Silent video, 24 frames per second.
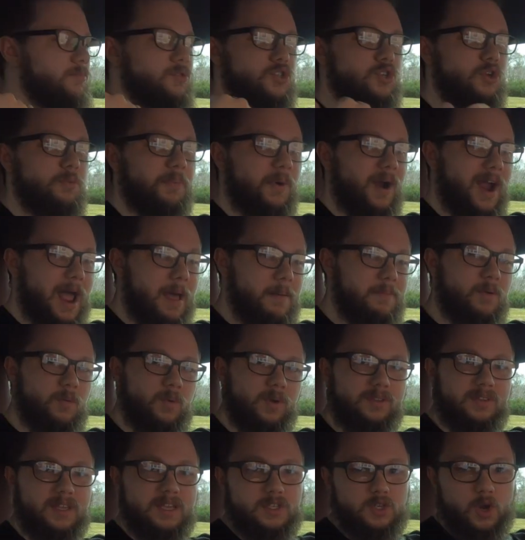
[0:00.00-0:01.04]
super happy
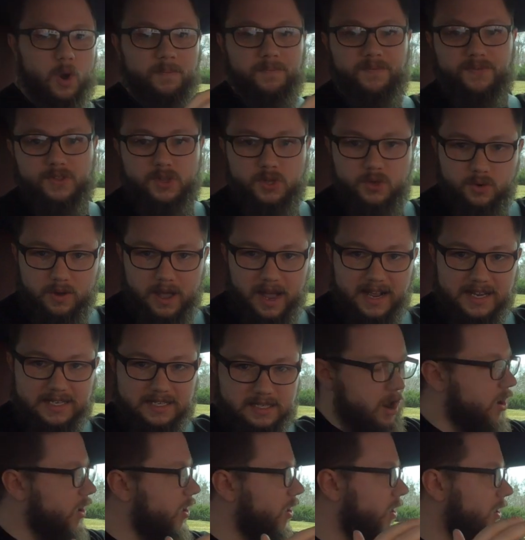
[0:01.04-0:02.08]
with this. Hopefully you
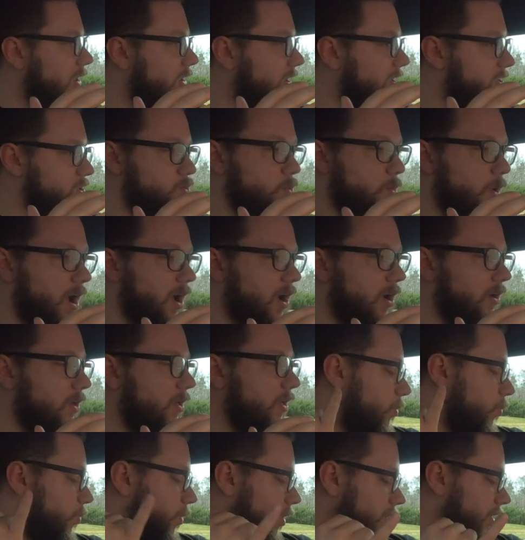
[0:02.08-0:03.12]
guys are as well.
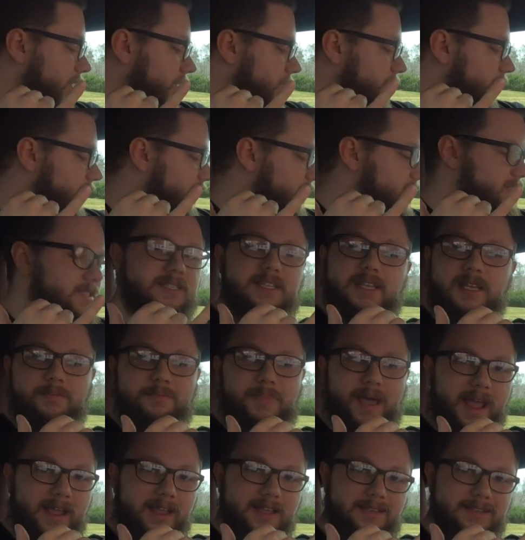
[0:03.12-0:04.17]
We're gonna bring this thing
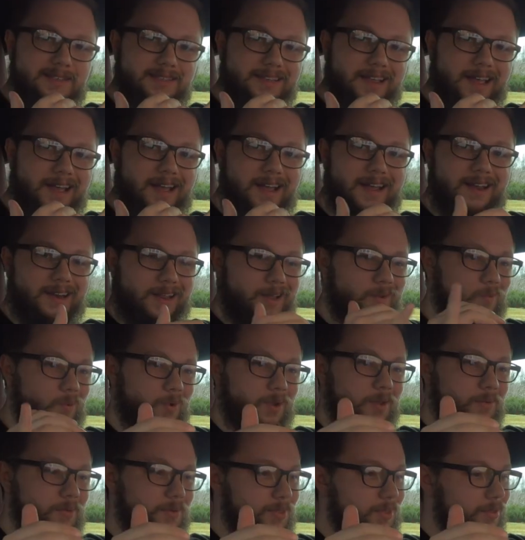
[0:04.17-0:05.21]
back inside and we'll
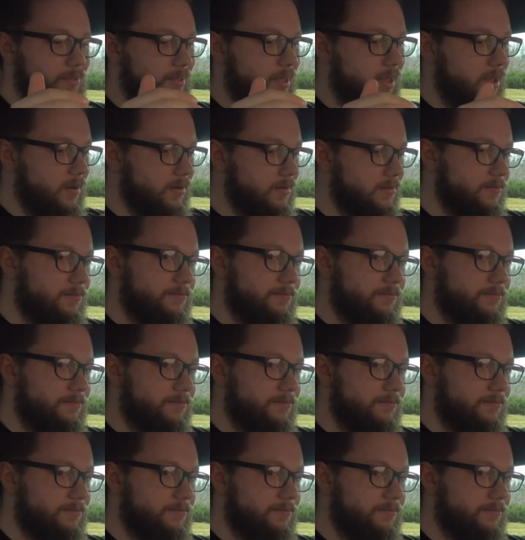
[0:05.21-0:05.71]
get with you then.